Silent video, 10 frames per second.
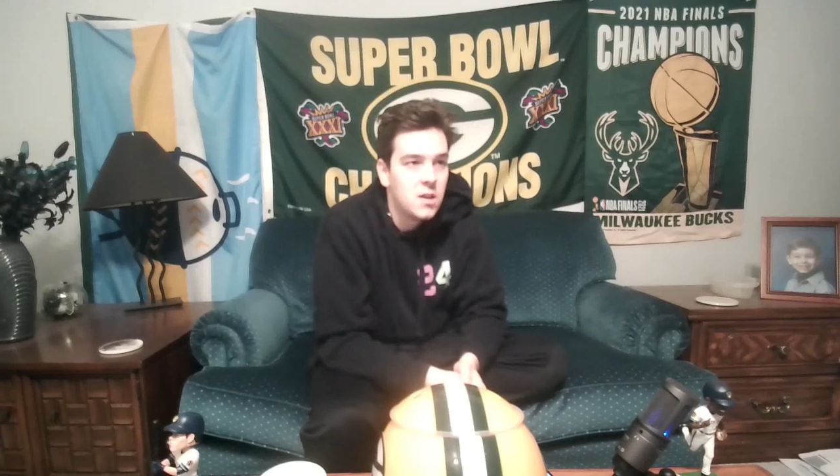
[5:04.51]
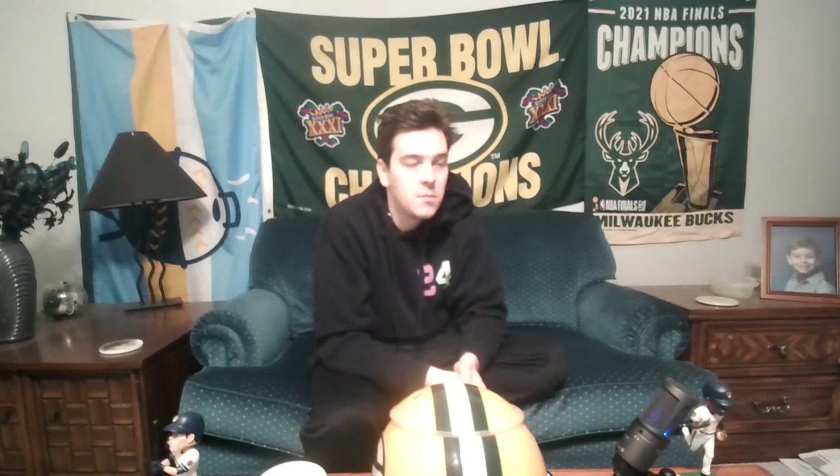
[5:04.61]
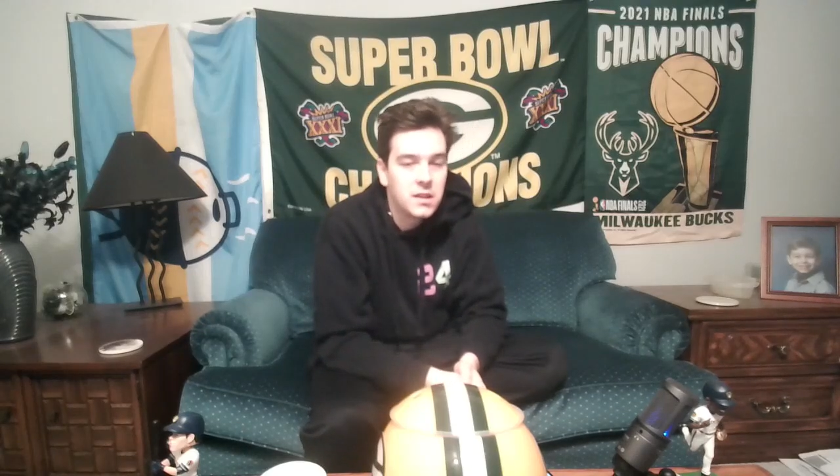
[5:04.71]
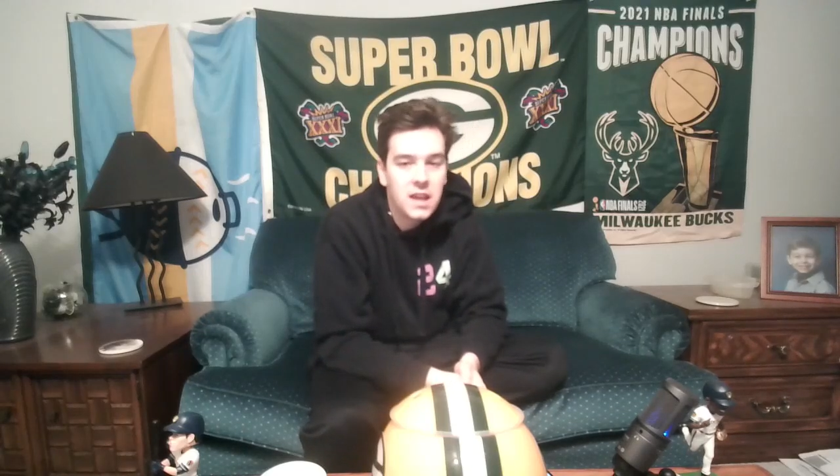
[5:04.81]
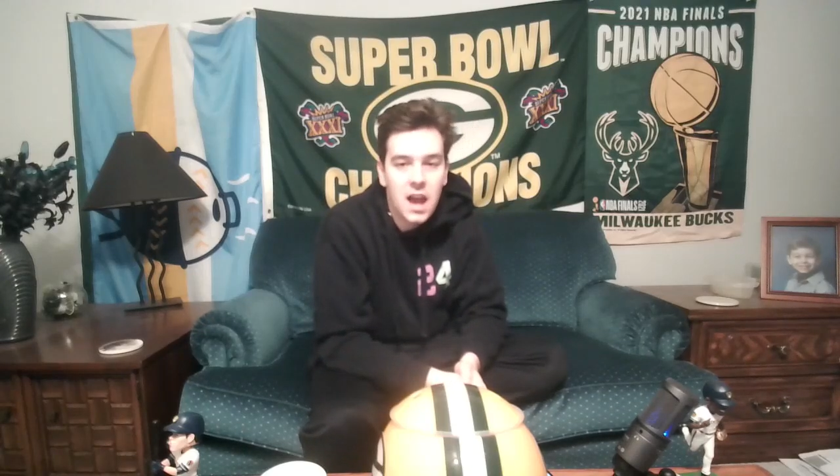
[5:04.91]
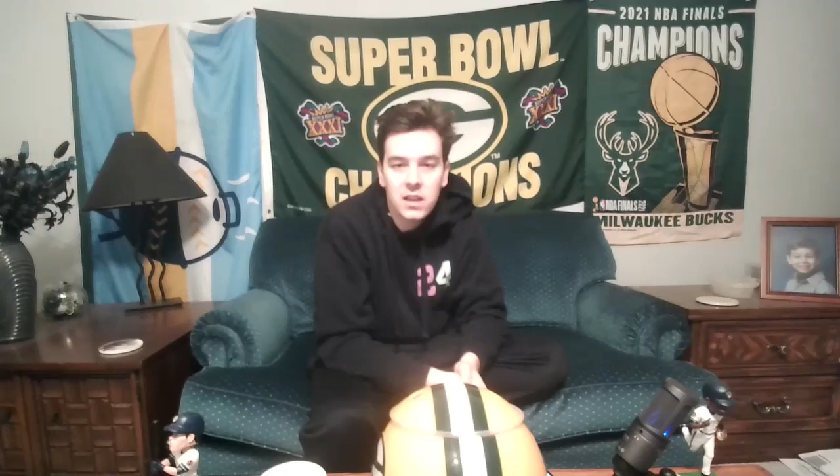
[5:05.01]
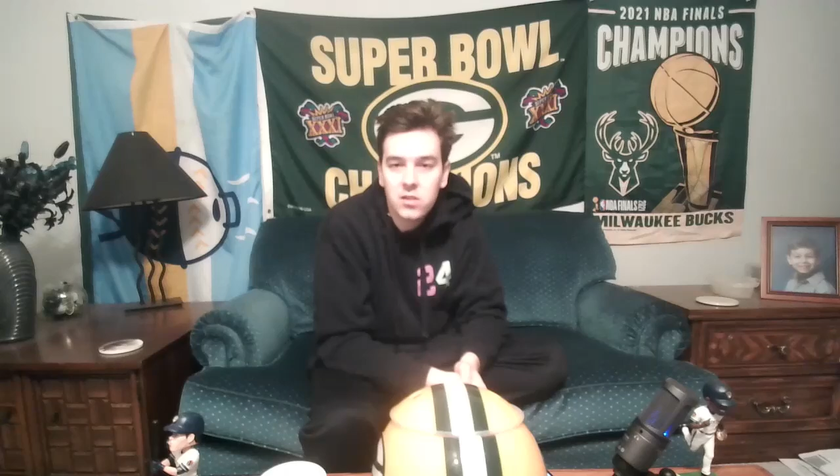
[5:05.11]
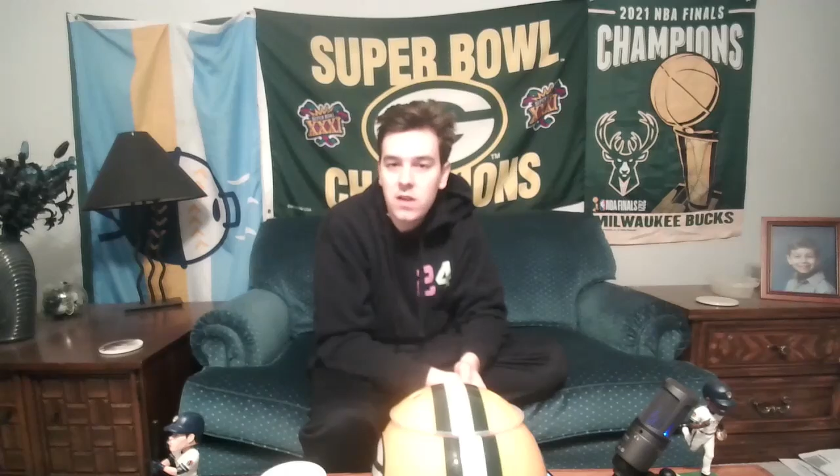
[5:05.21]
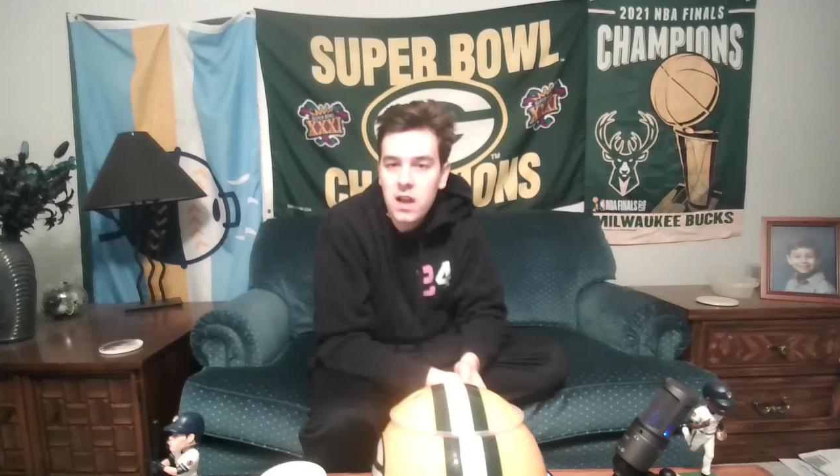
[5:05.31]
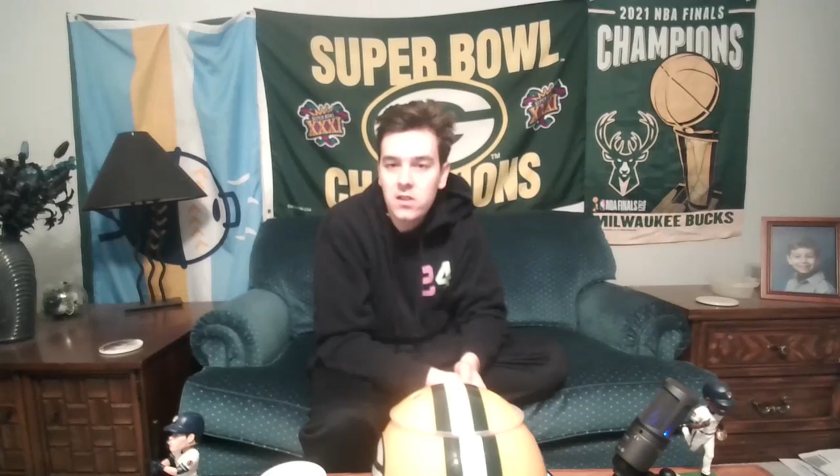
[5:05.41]
but yeah,
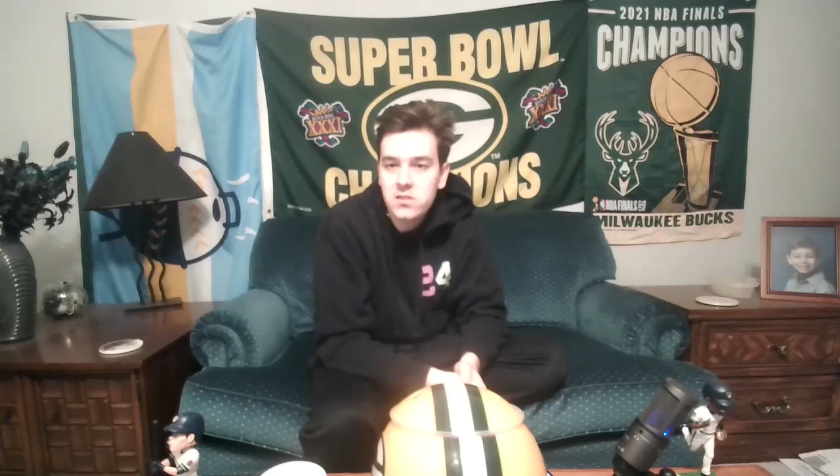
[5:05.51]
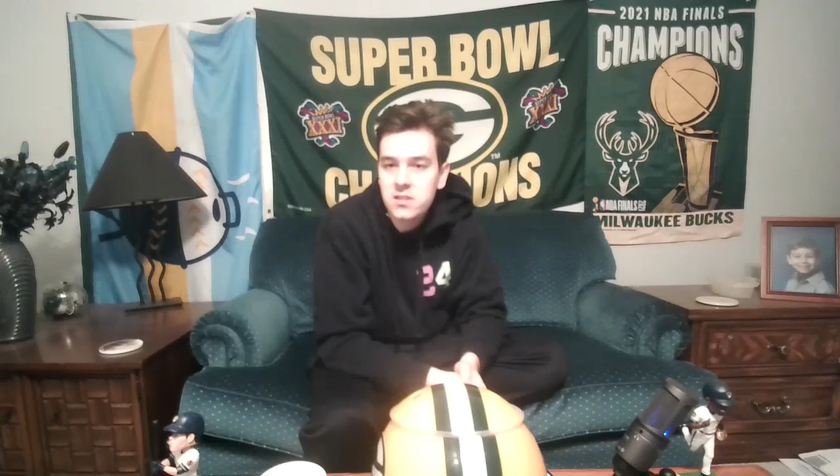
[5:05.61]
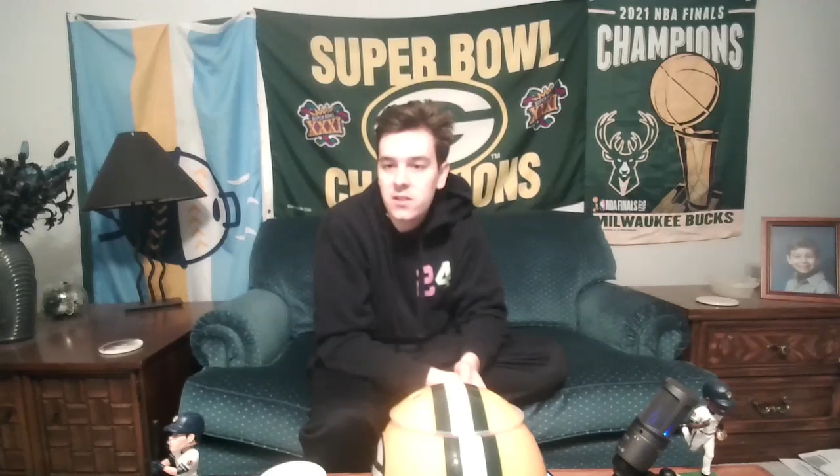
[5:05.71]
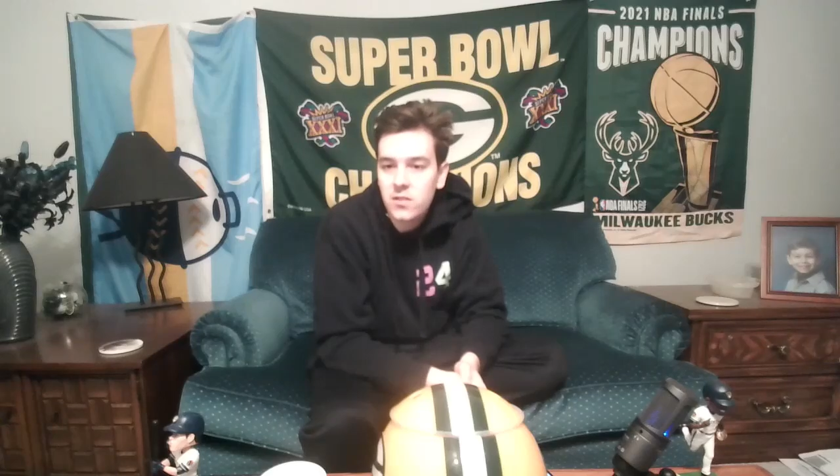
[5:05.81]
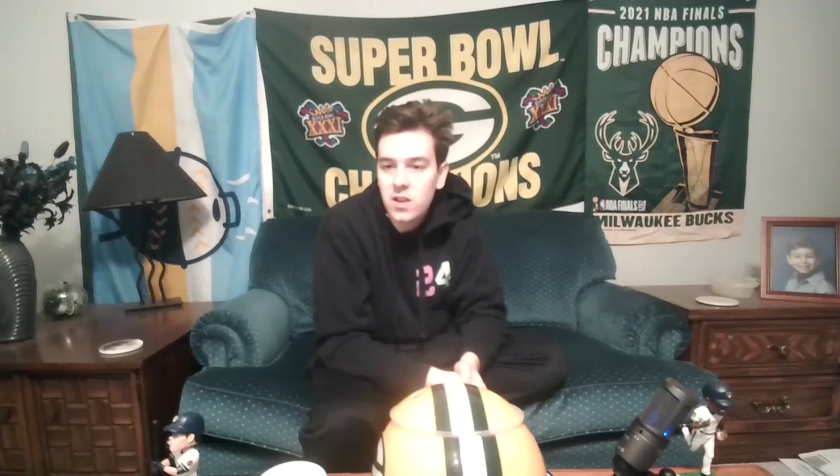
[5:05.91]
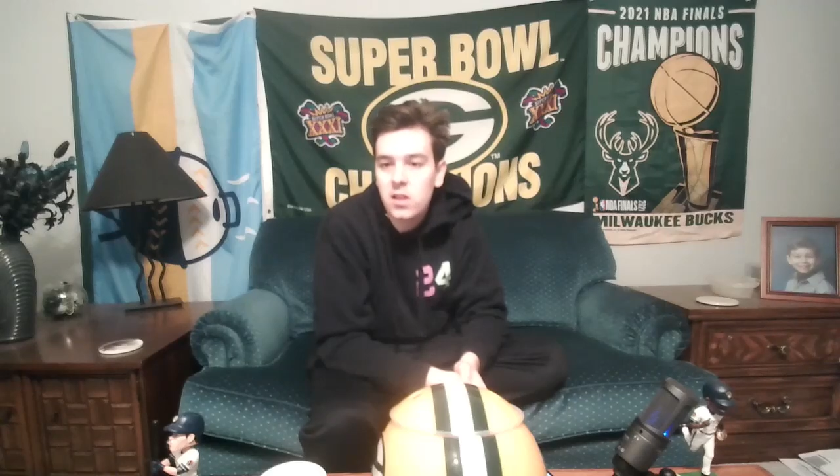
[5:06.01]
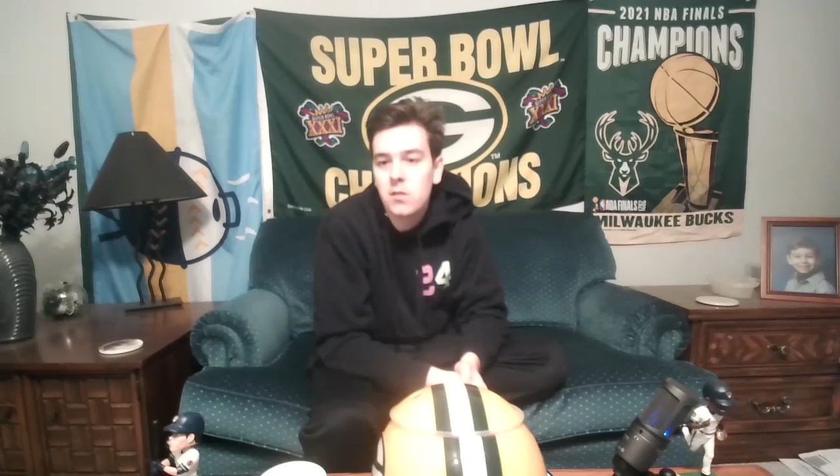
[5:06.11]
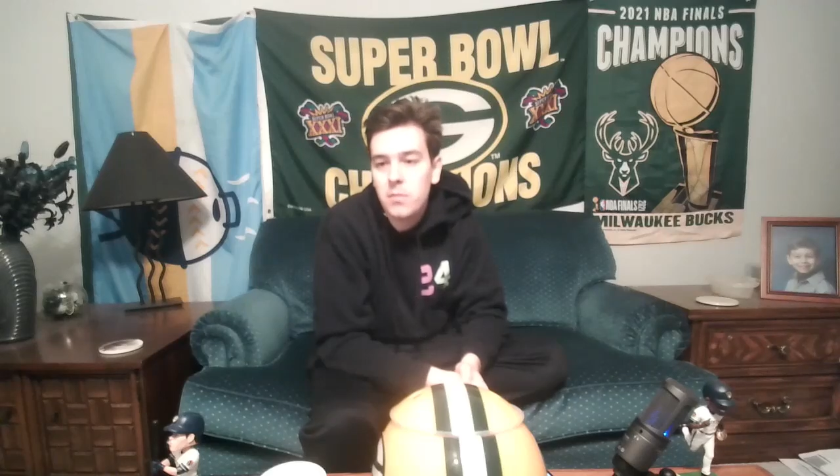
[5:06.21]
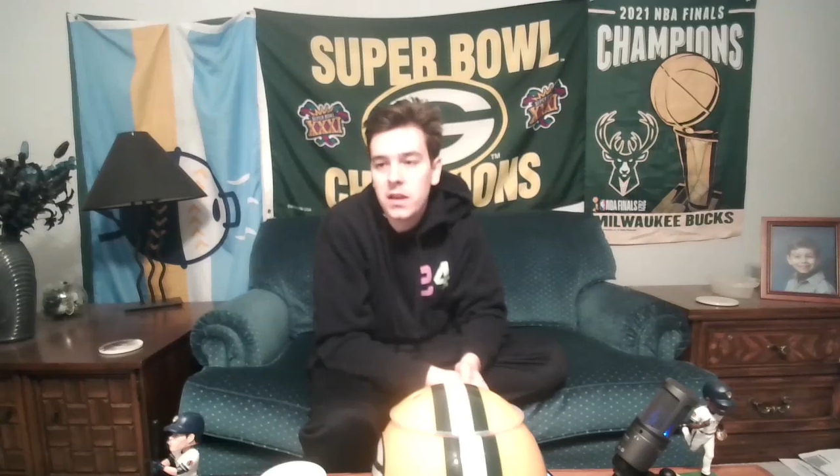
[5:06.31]
you got yourself another